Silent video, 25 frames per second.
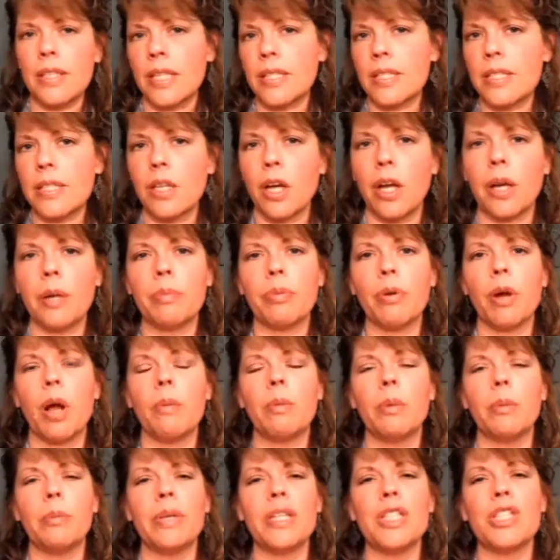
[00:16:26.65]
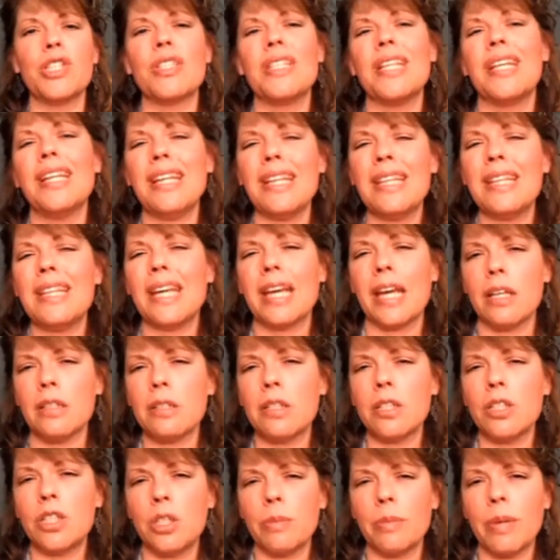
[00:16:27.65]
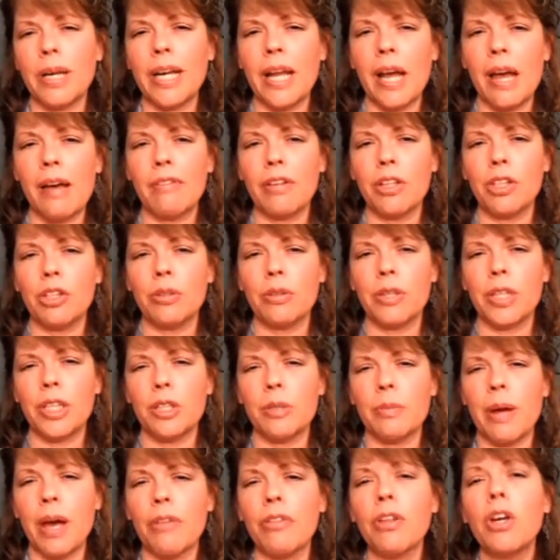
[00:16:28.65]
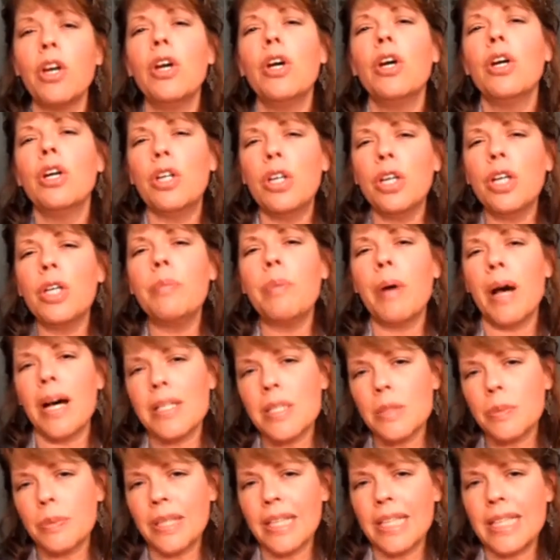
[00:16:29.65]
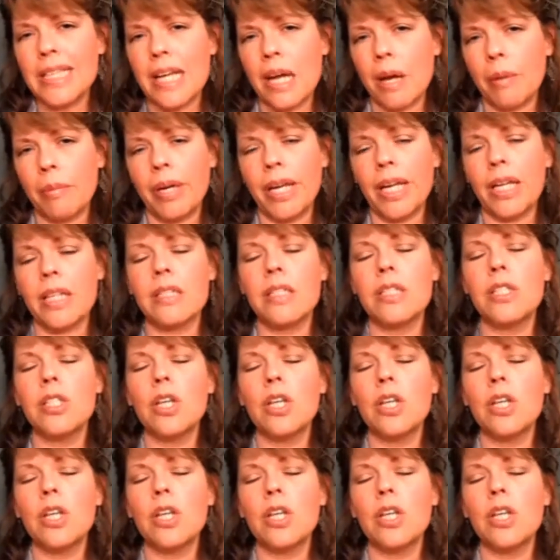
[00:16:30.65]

not a problem, but just anything else that you might have in your mouth could possibly contaminate it.